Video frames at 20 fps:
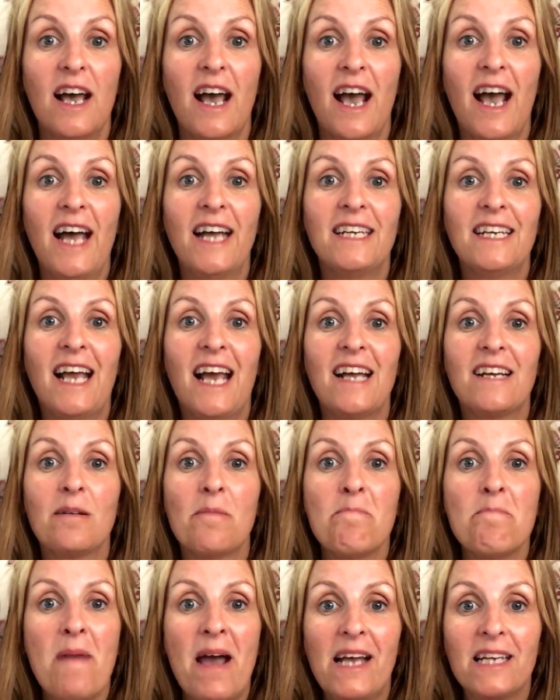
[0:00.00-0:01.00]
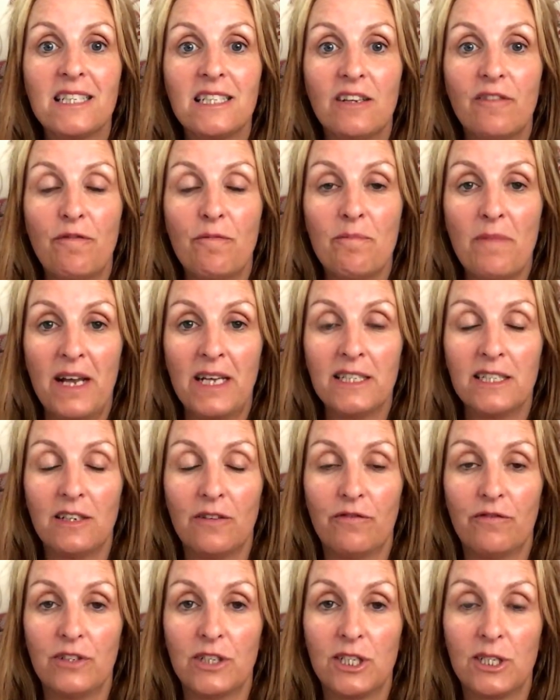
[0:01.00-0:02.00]
and it had a massive,
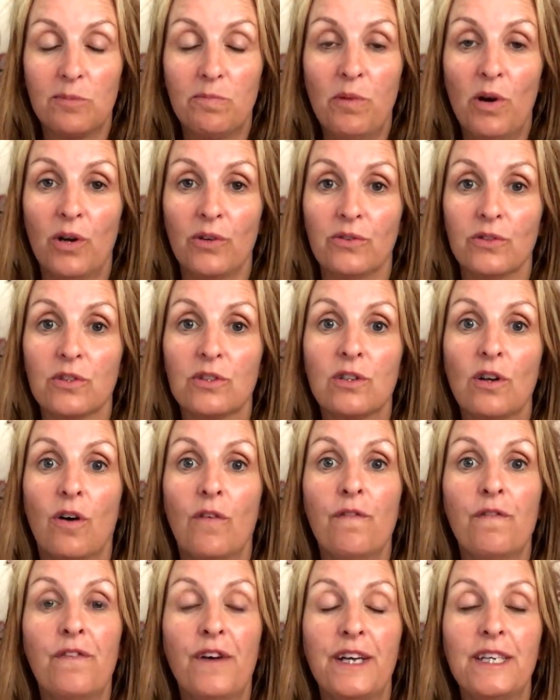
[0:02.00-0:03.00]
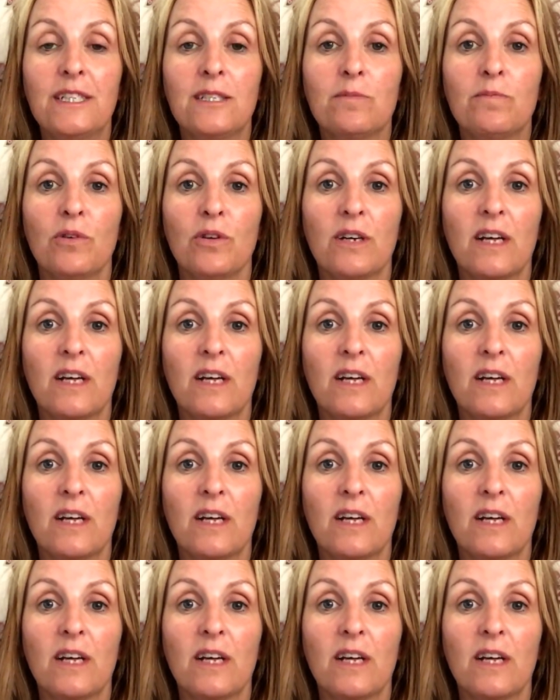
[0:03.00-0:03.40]
massive response on Facebook.